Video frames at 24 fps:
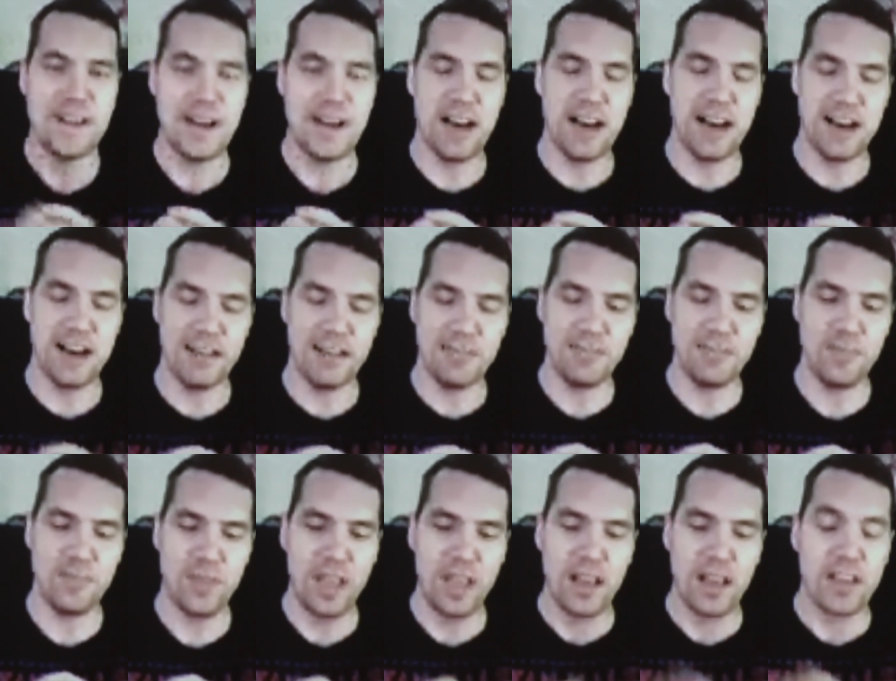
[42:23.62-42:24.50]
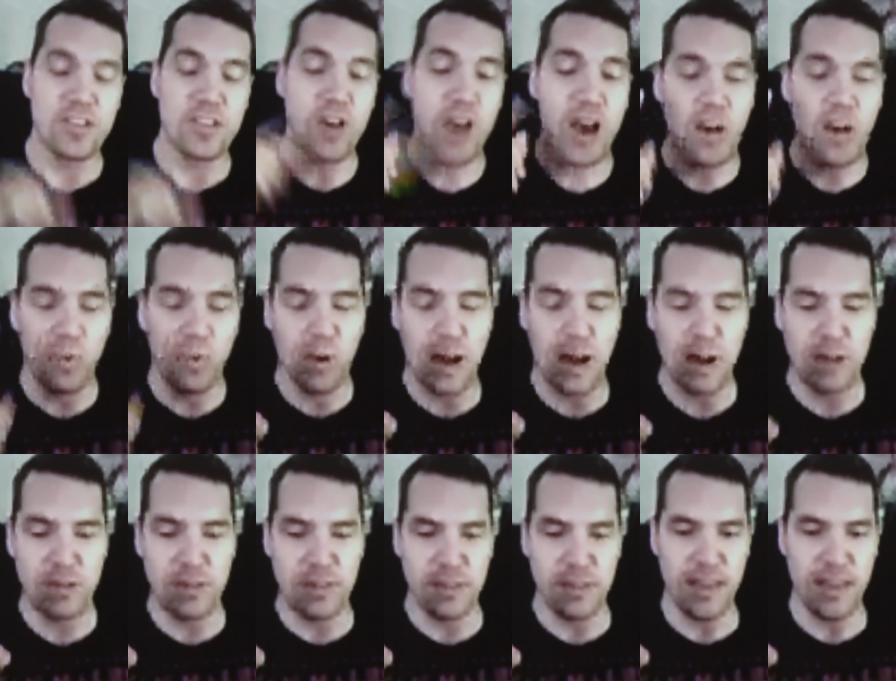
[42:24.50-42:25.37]
Um, so what I
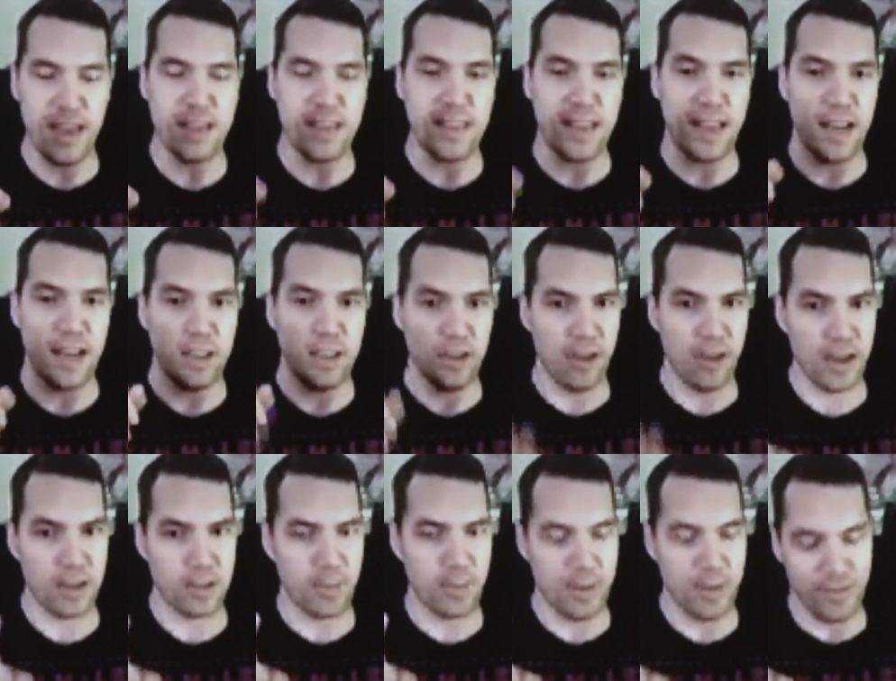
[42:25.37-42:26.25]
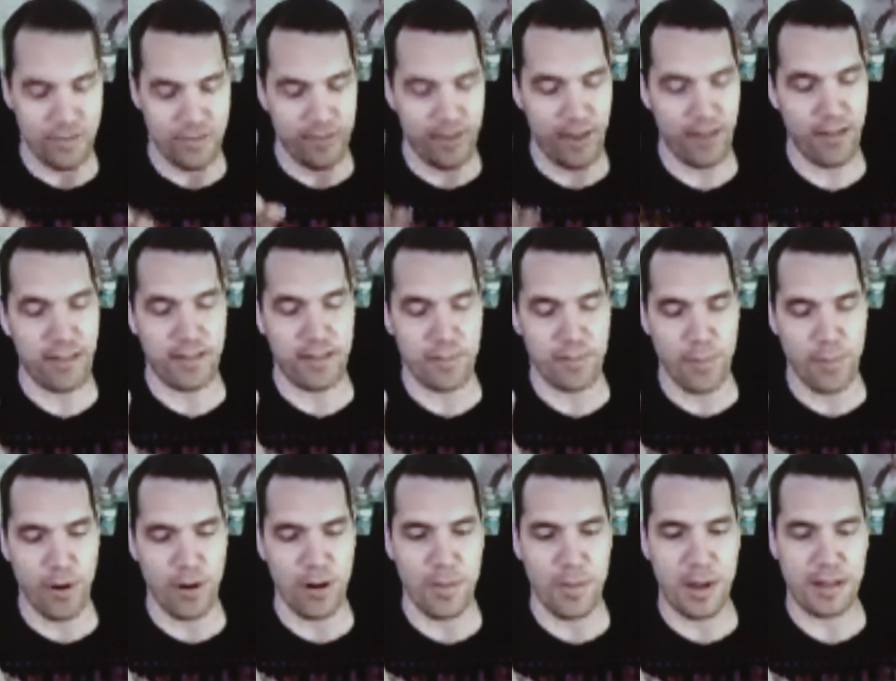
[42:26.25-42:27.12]
would say is that you guys are being very
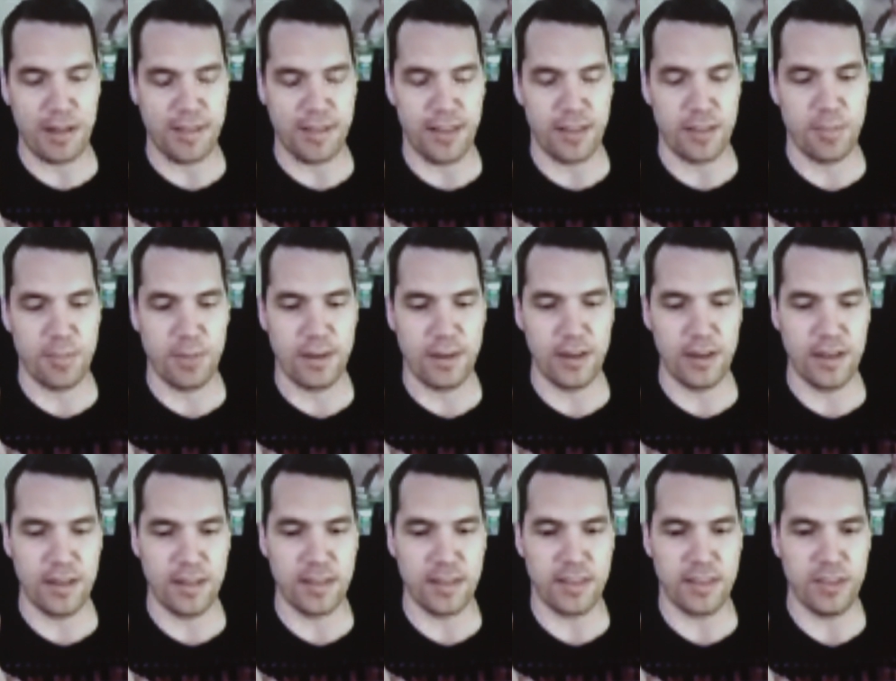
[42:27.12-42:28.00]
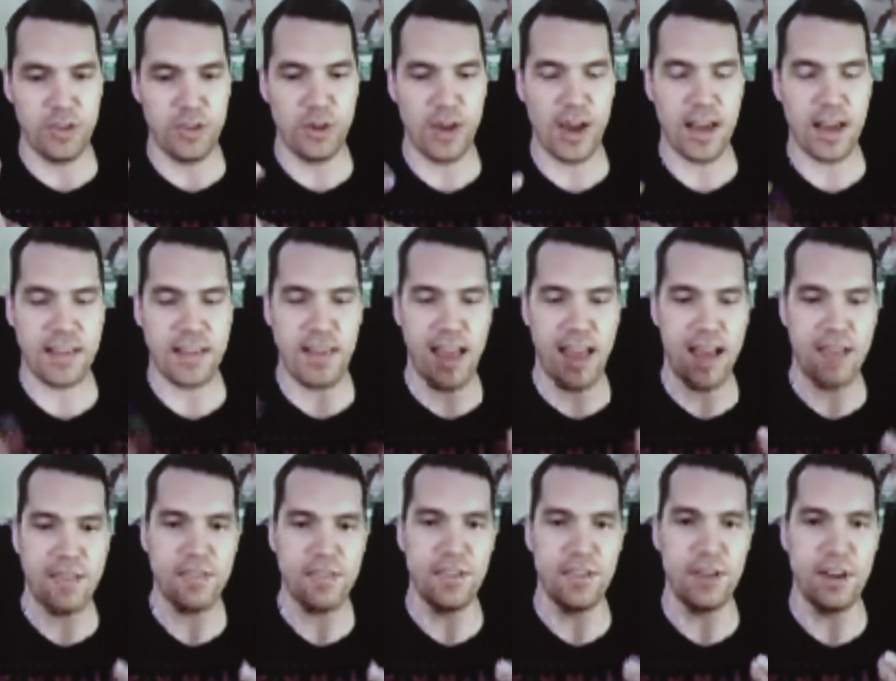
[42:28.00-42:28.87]
smart about this, because you guys
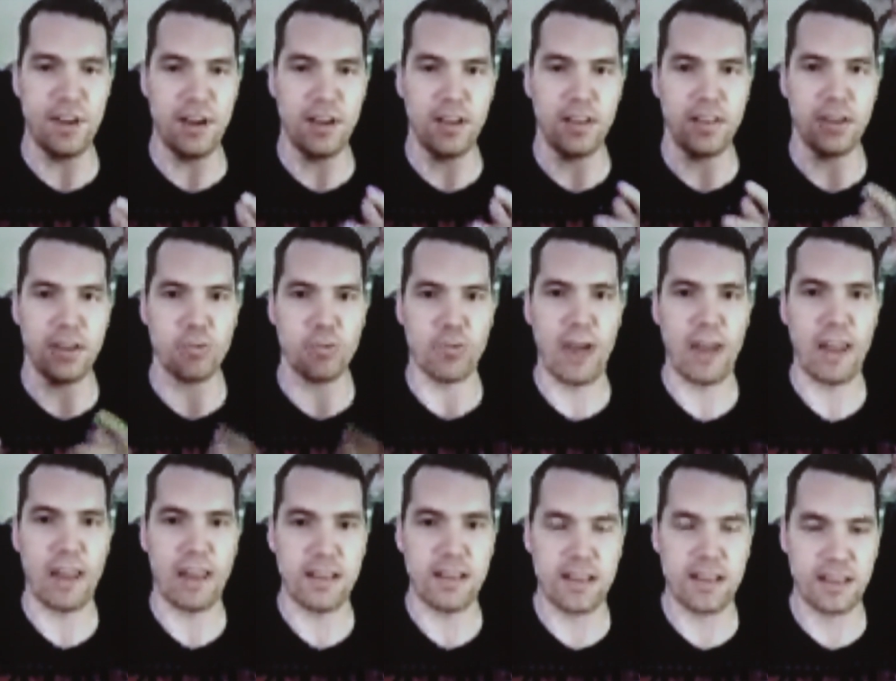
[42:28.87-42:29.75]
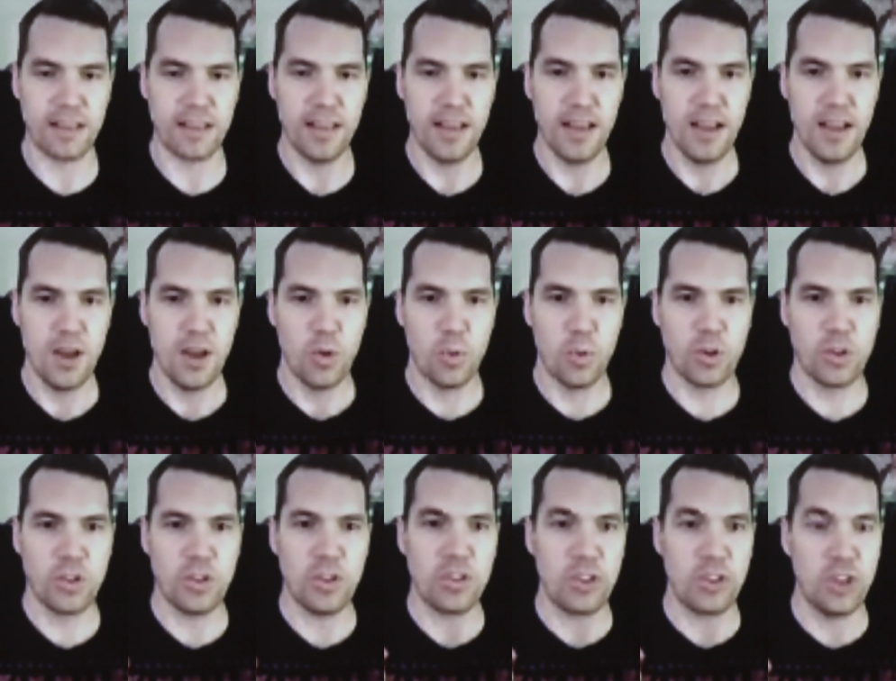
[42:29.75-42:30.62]
have the, the relics,
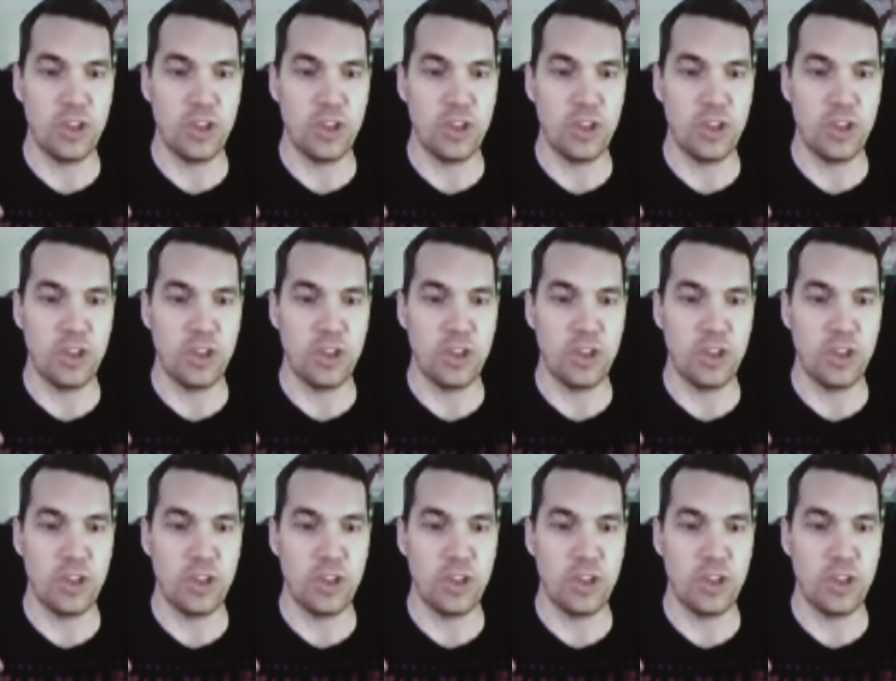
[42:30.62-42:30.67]
which is